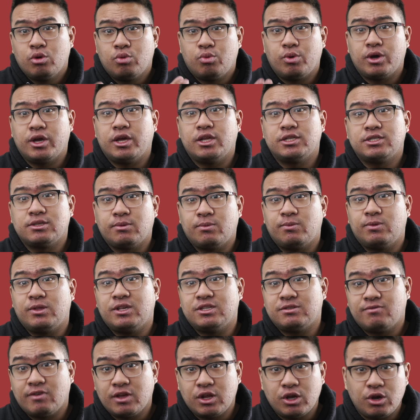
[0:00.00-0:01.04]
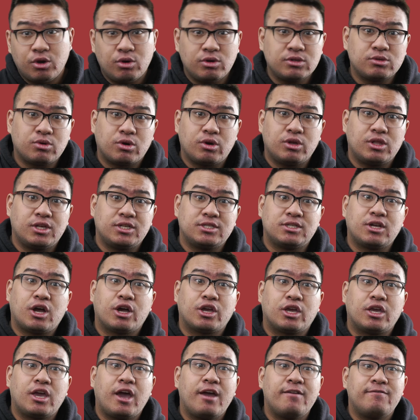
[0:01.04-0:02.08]
with some of these videos or these
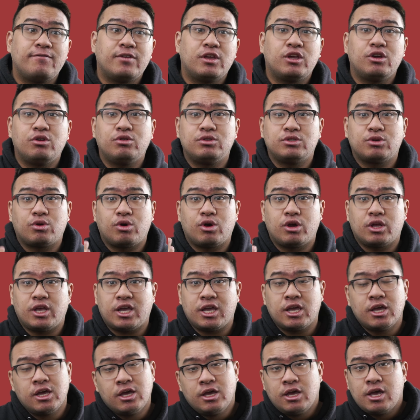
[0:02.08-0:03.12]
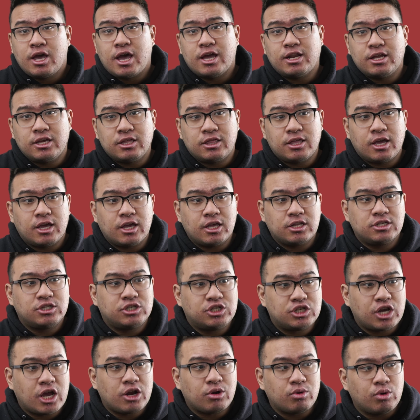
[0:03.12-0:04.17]
talking head videos or like anything in
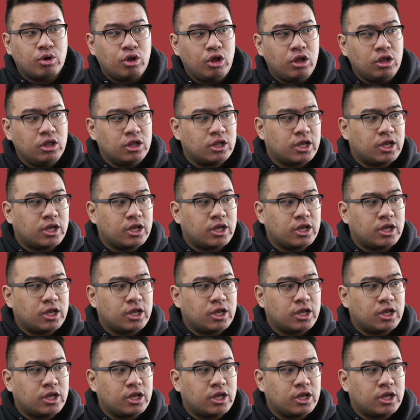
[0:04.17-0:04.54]
general.